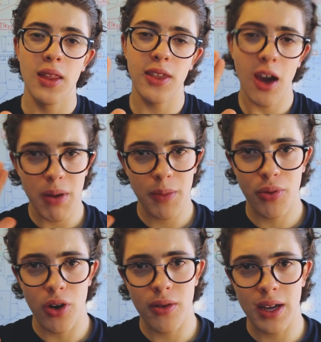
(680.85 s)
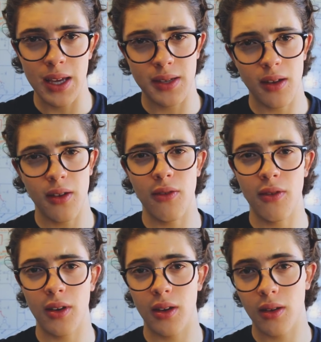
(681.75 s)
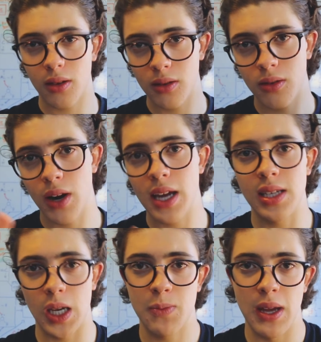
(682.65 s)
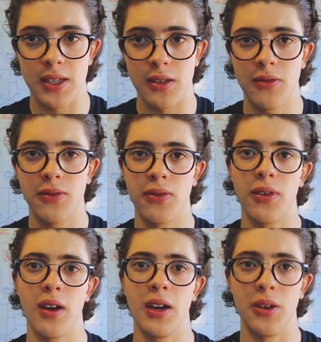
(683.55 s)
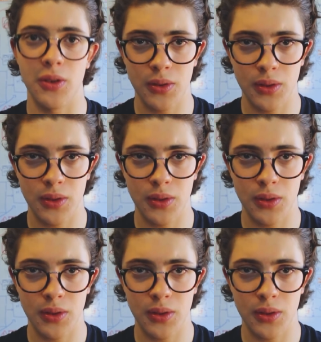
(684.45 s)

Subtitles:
the iPad Pro is crazy expensive, I know.